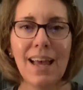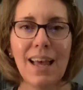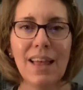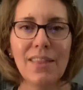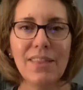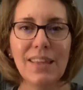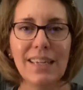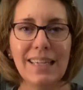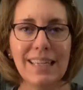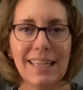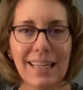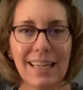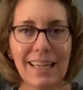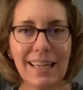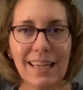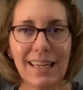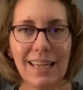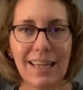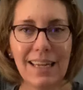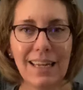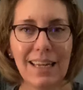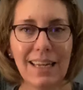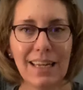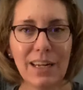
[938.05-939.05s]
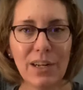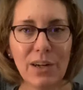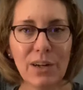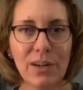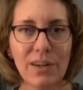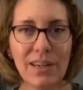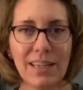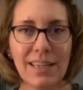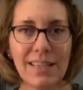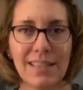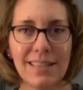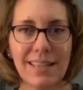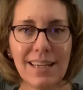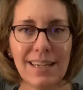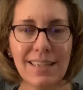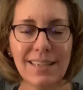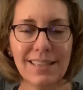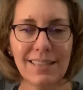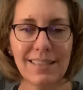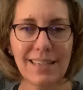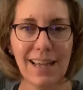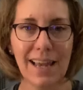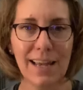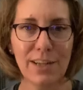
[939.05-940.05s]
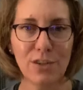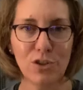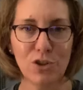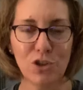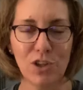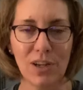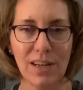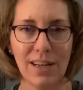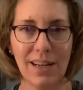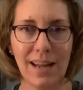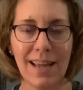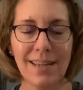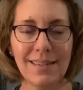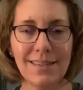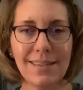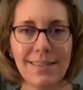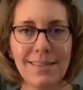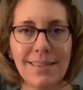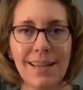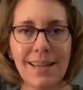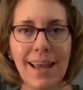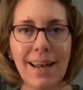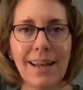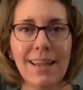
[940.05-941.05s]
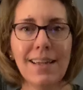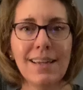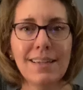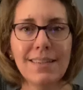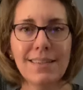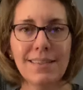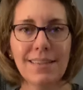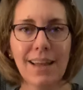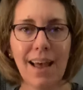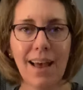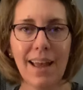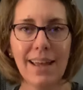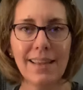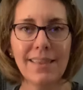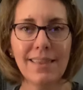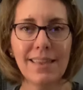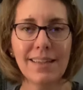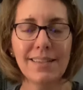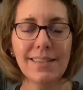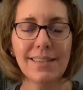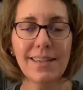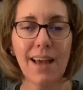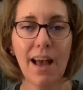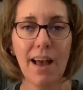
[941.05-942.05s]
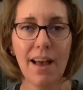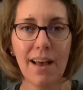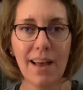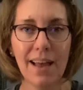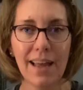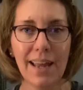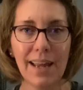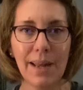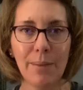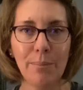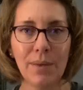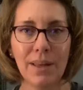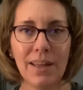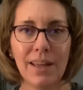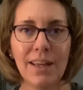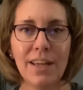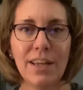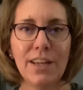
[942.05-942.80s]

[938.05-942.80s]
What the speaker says: The key here is intention and setting aside the time